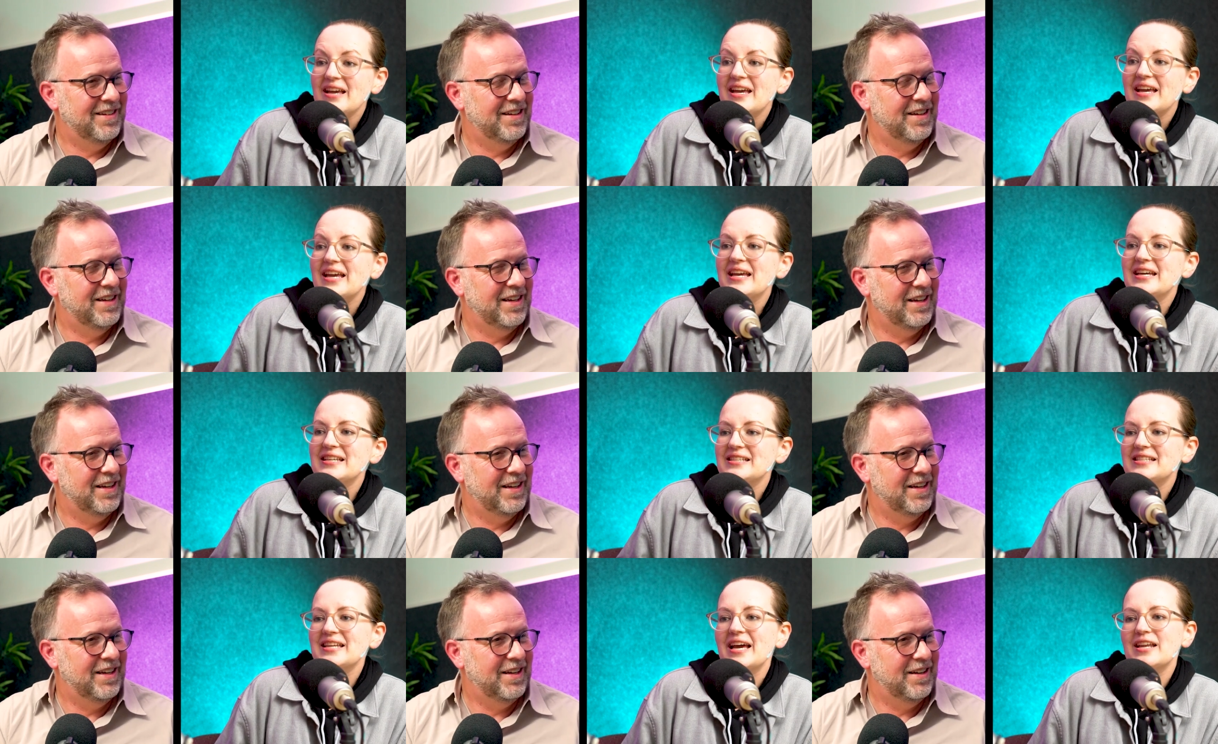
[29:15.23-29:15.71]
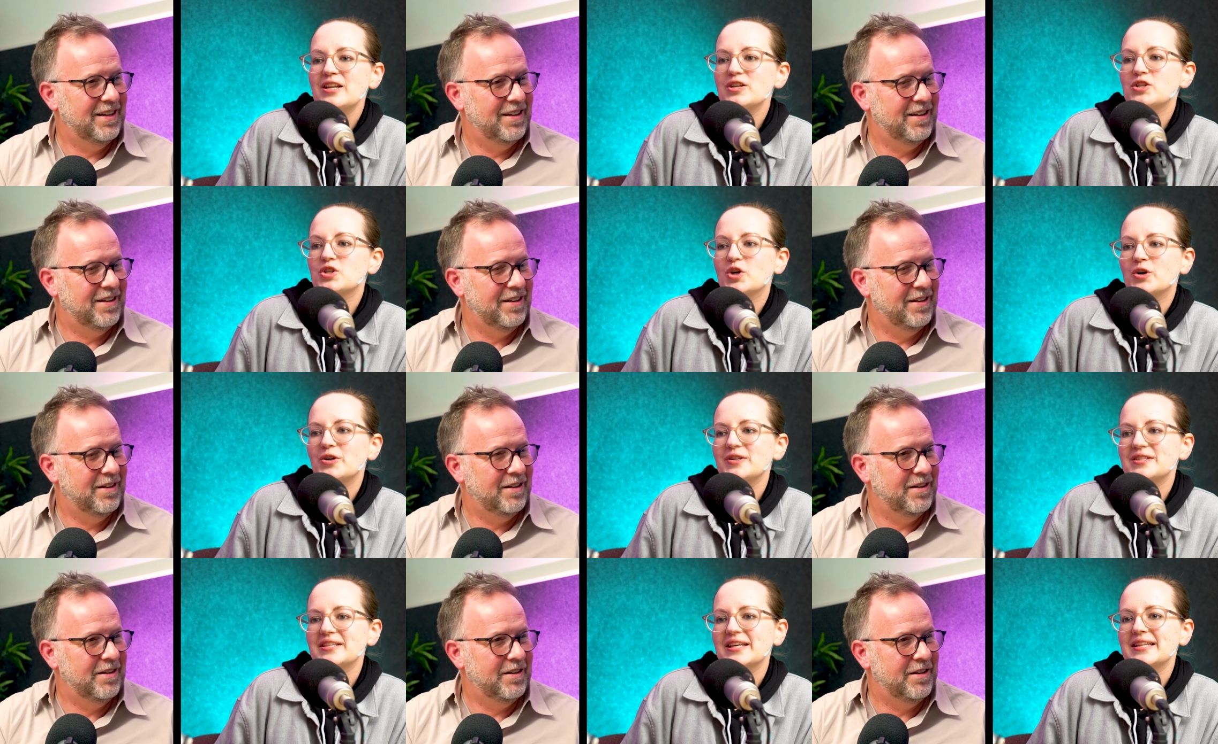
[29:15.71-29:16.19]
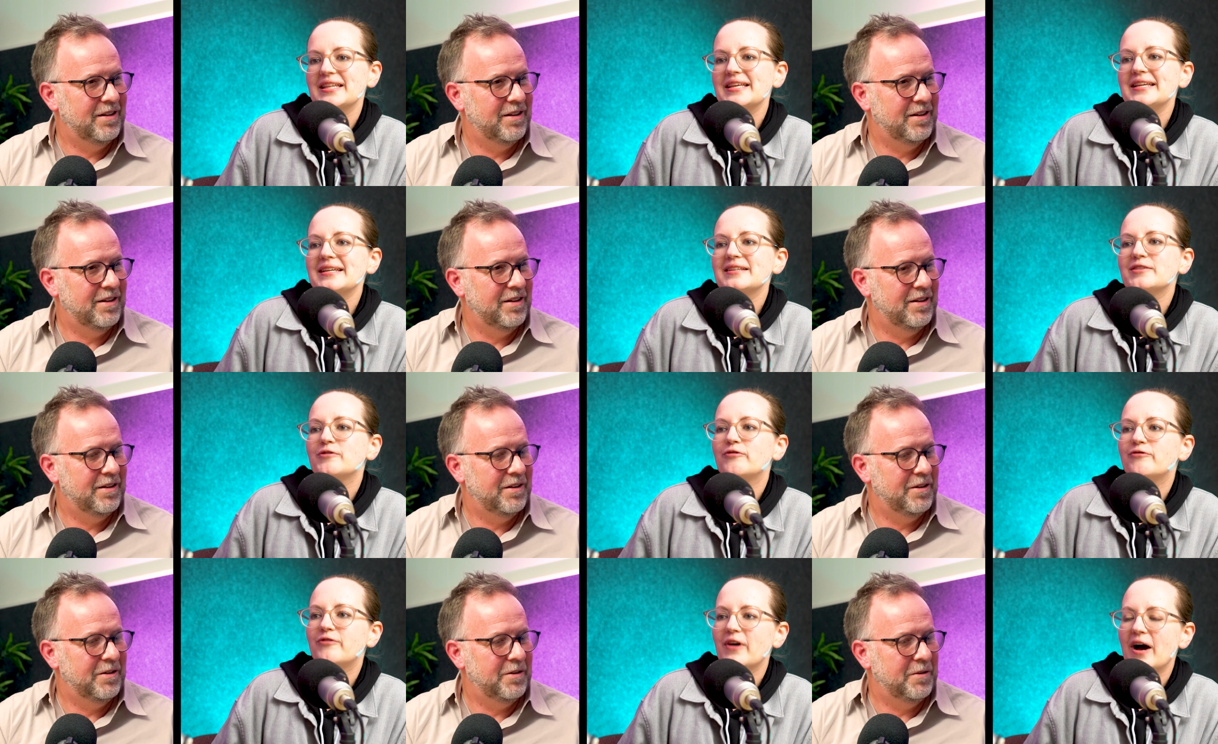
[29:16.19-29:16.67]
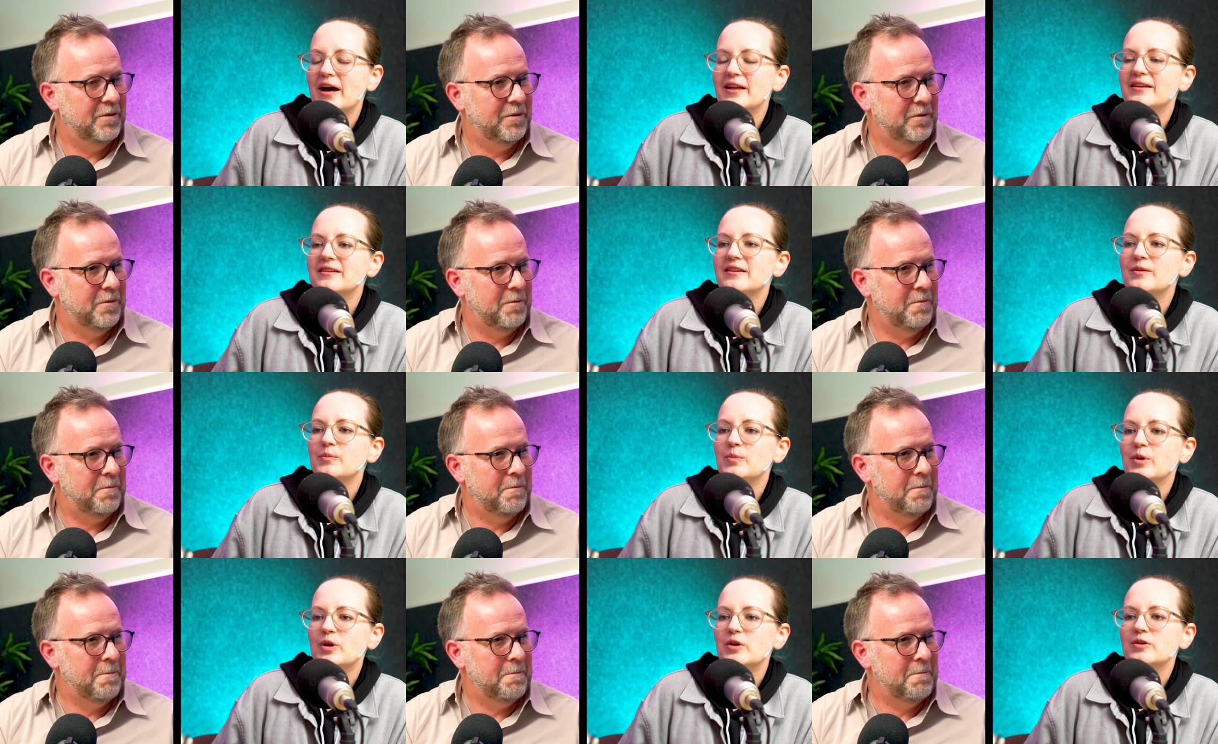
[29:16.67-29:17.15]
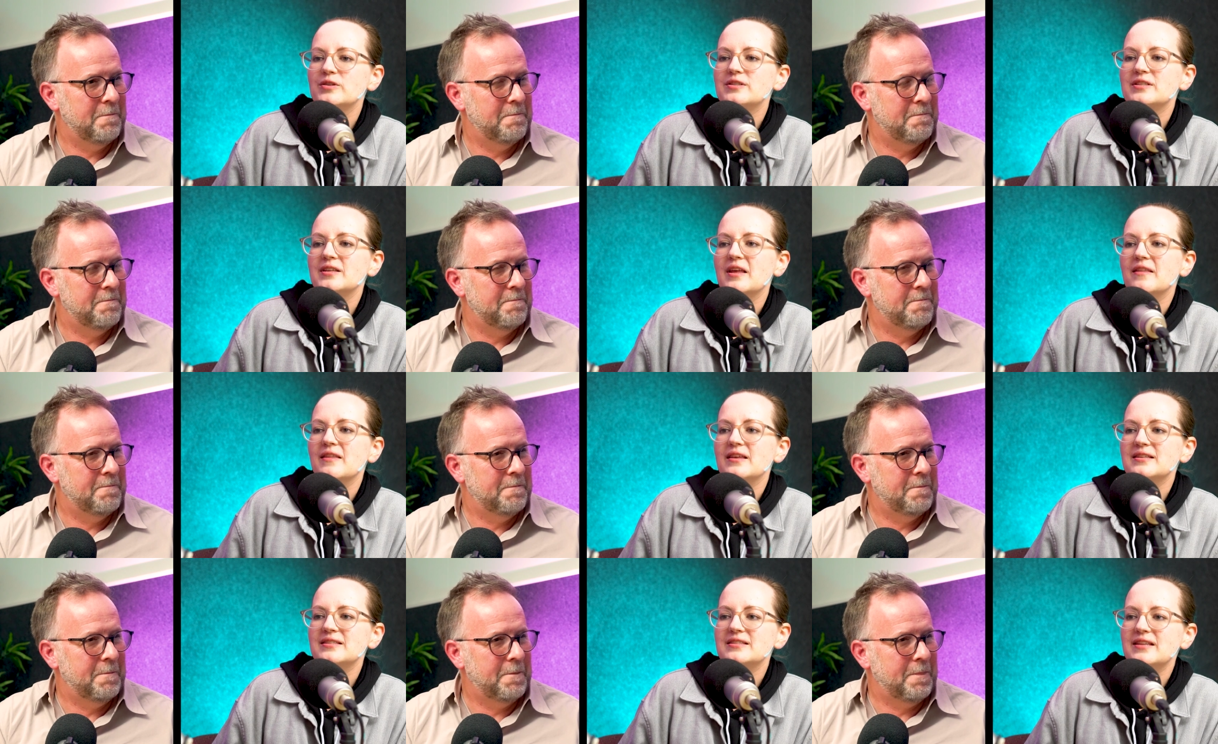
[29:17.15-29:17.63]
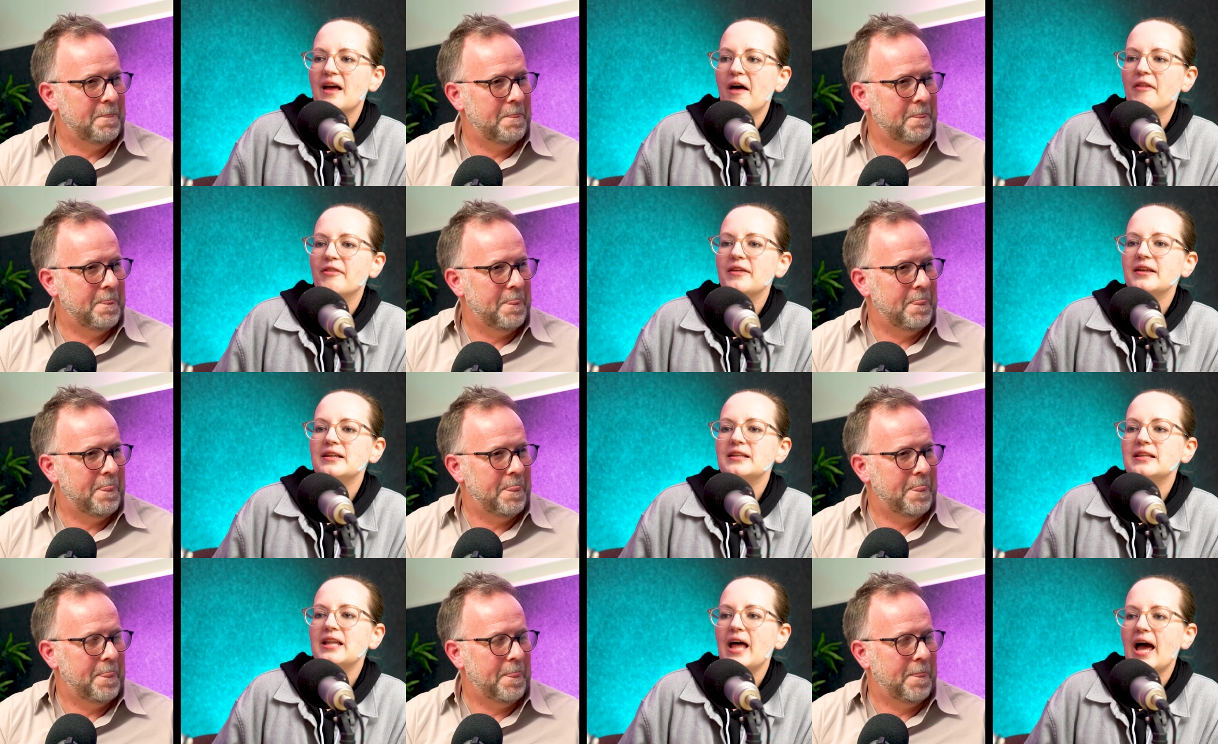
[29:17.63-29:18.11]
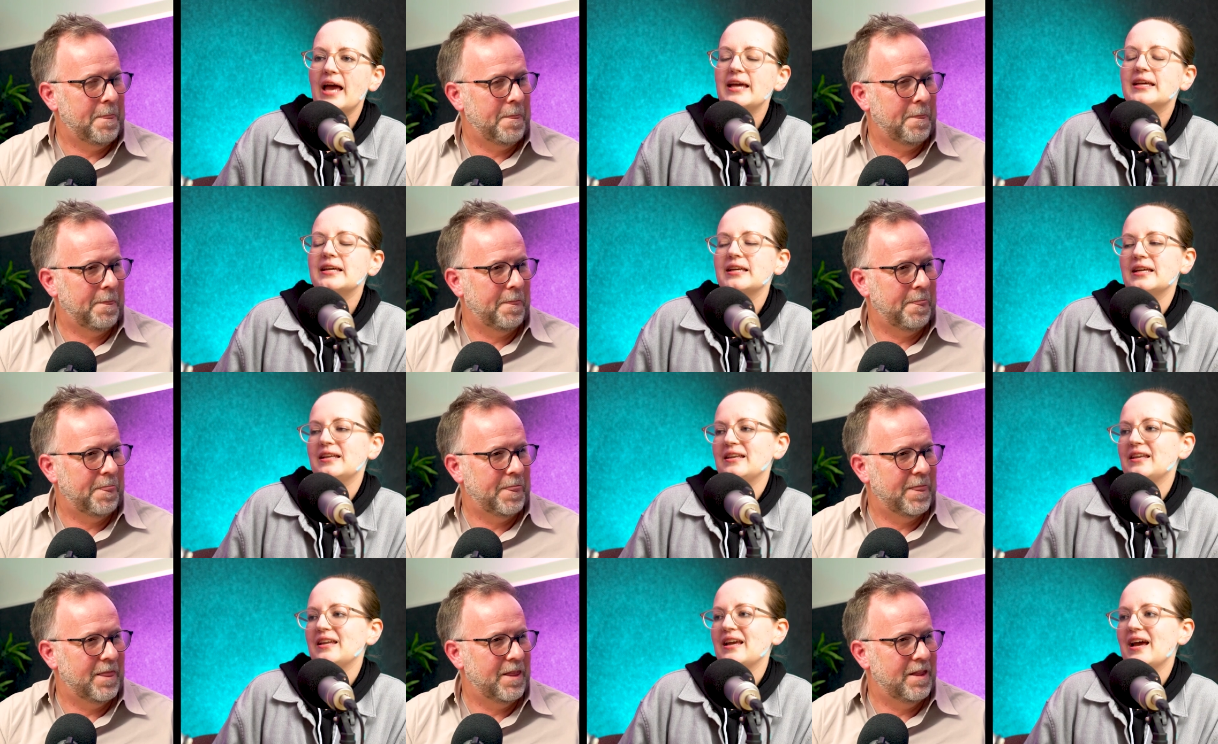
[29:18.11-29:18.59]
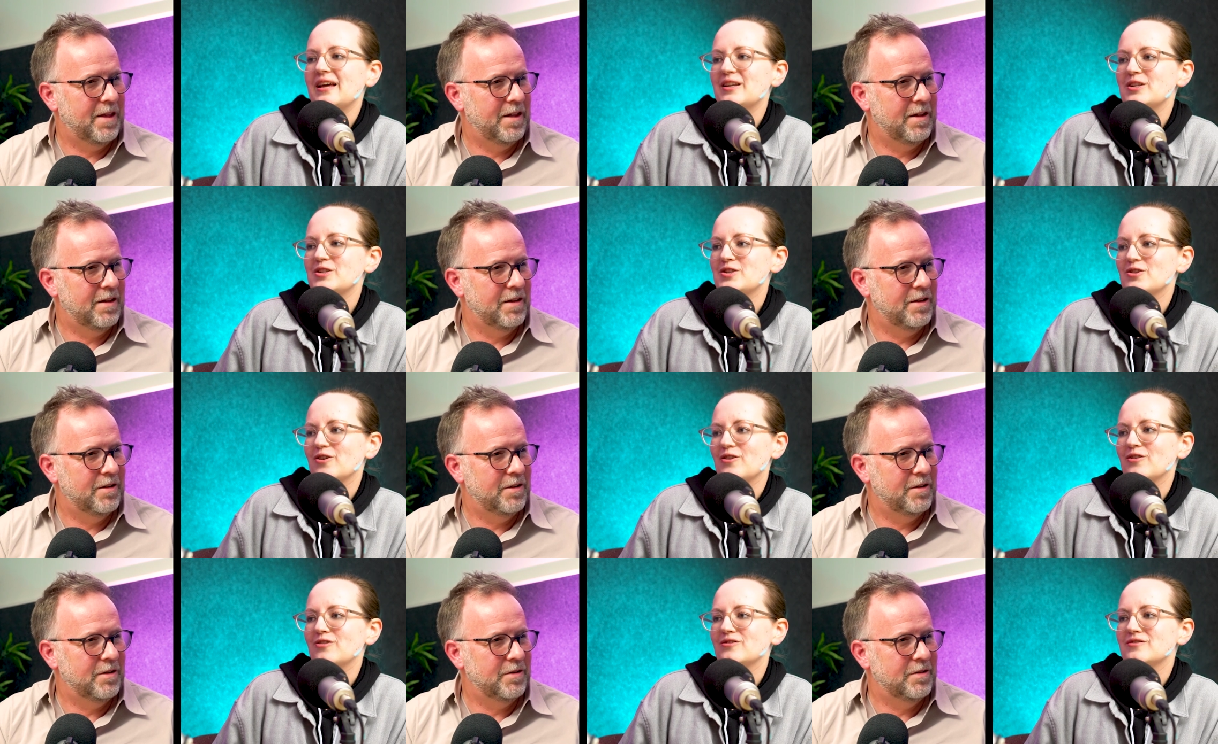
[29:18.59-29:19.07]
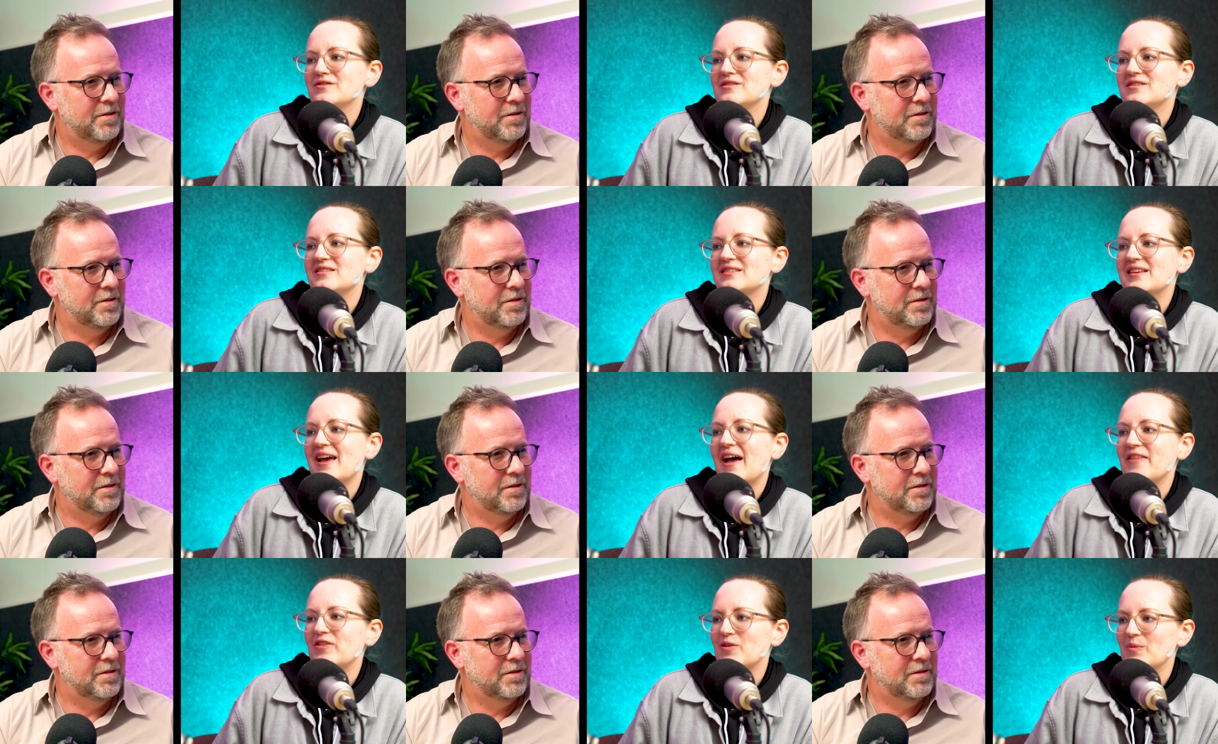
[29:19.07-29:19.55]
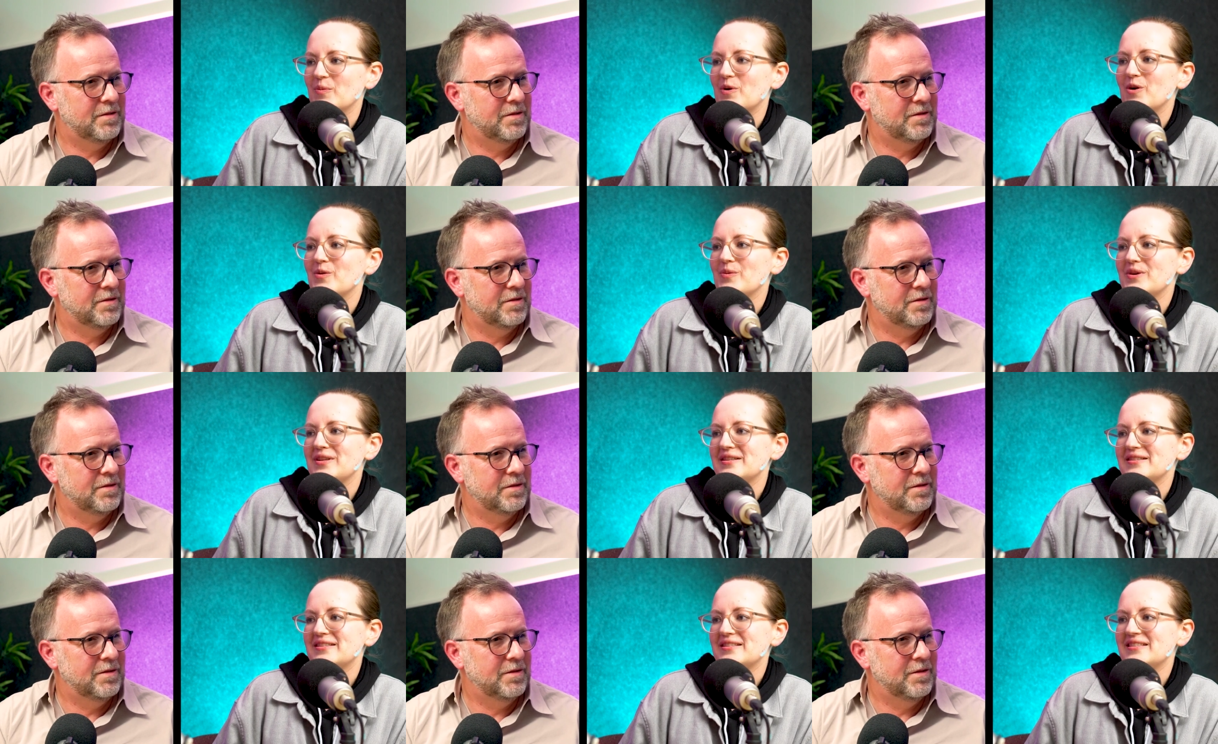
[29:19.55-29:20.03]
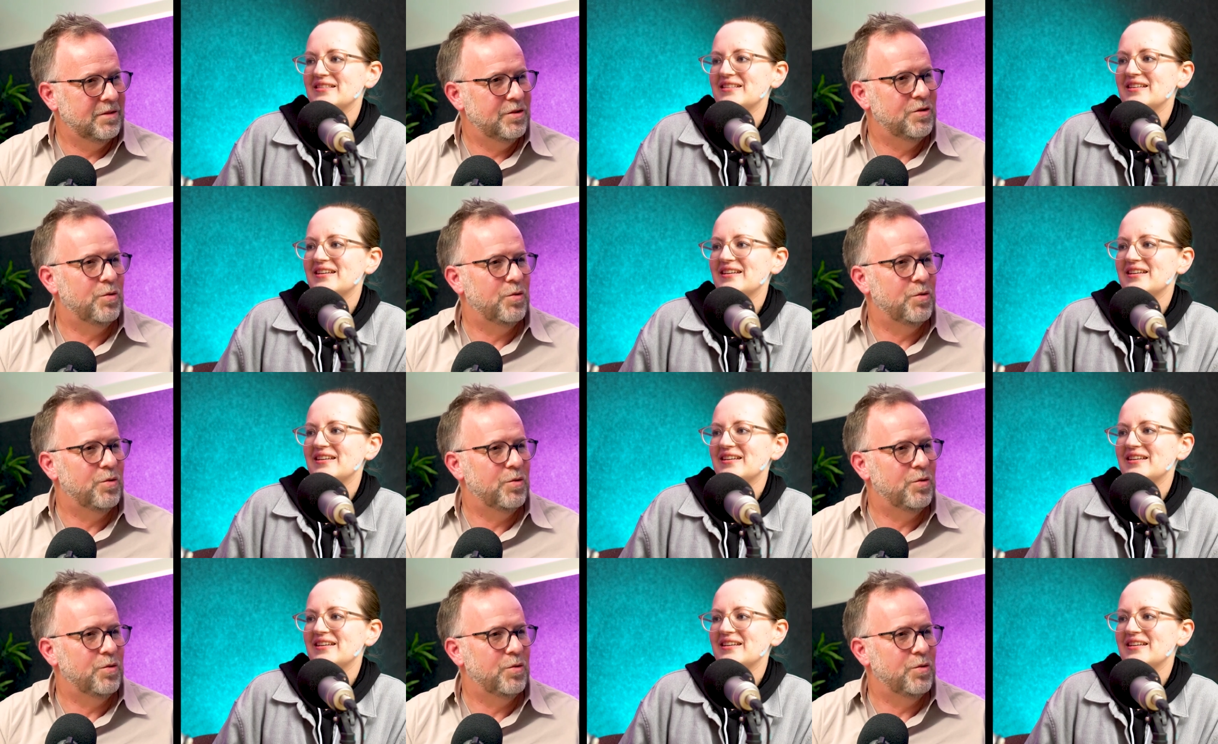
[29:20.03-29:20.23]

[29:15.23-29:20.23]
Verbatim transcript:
Speaker 1: Indiana Jones I think is fun because there's nothing like Indiana Jones at the moment.